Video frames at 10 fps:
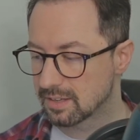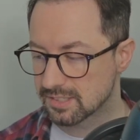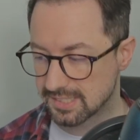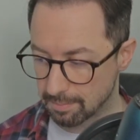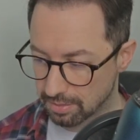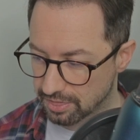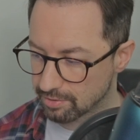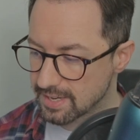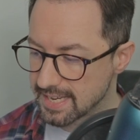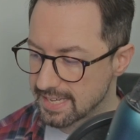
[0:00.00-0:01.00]
Step
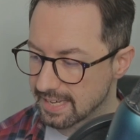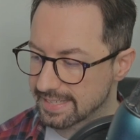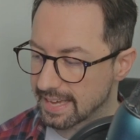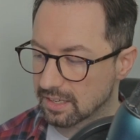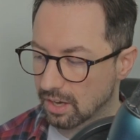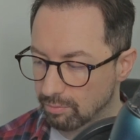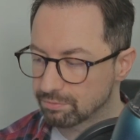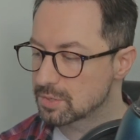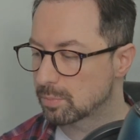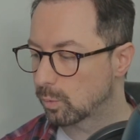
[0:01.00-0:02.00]
three, get
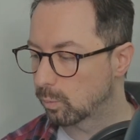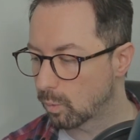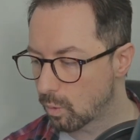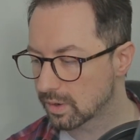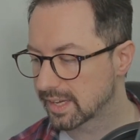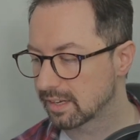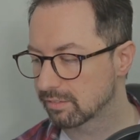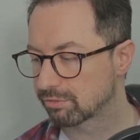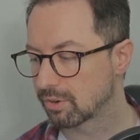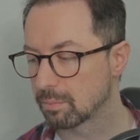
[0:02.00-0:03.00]
comfortable
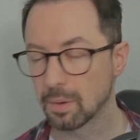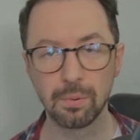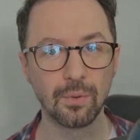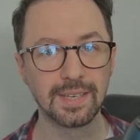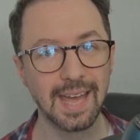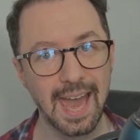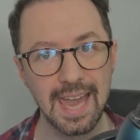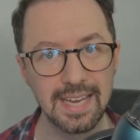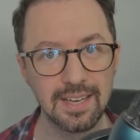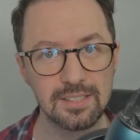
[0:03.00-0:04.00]
walking from point
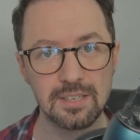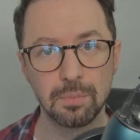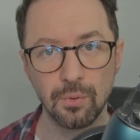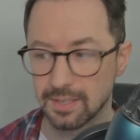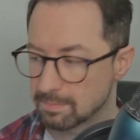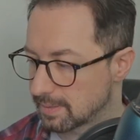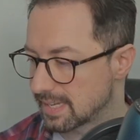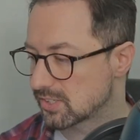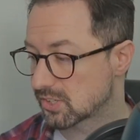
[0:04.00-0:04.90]
A to point B.